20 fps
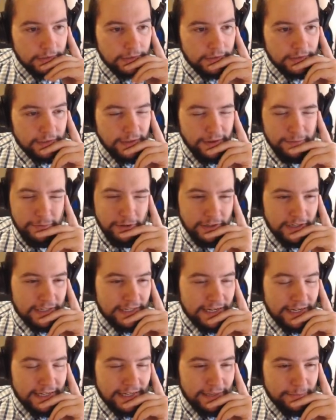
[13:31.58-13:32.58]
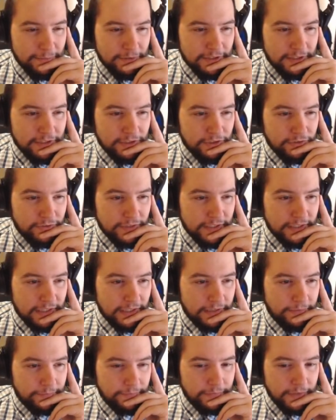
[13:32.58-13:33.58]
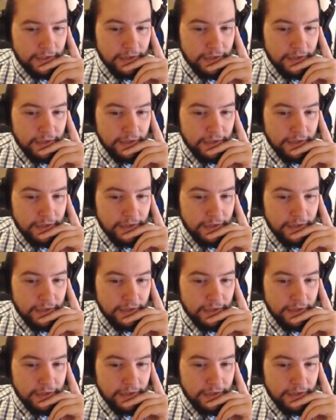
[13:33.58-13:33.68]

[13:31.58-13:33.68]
So I'm not going to take him because it's too risky.